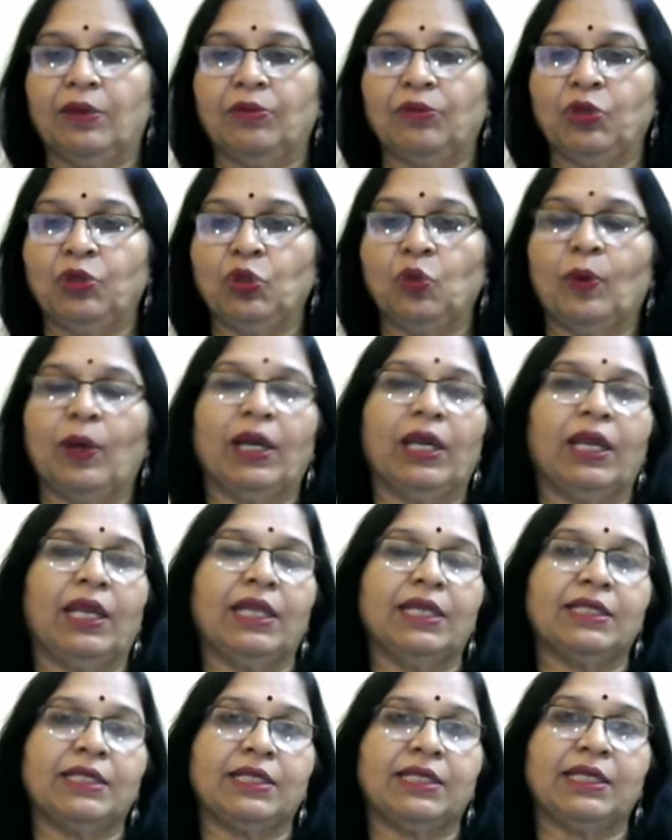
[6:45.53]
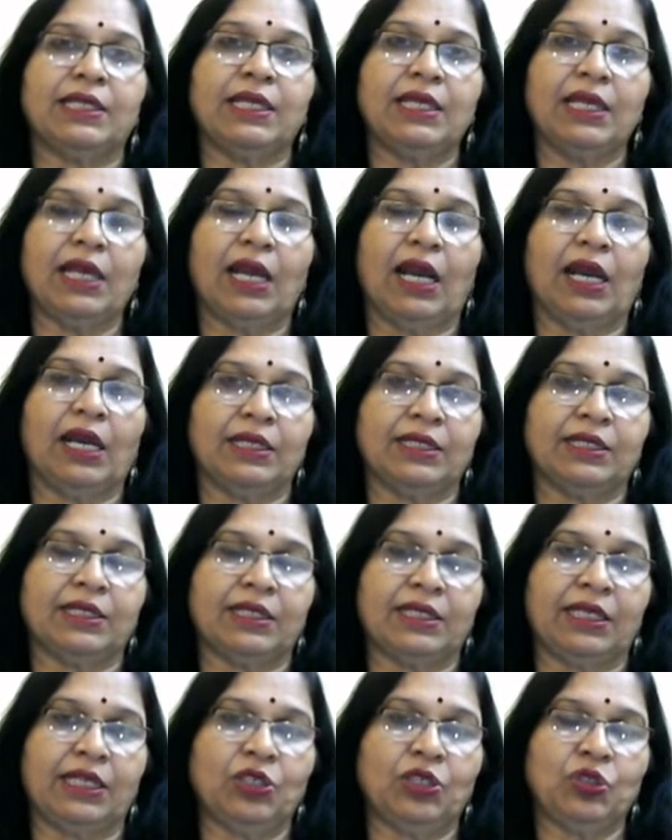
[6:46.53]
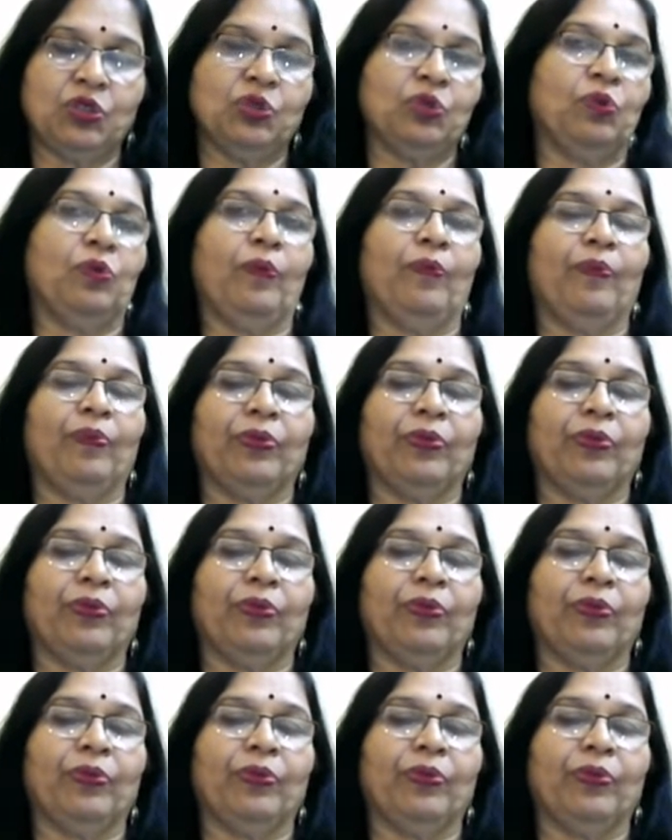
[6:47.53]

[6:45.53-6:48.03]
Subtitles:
new one is CIC2.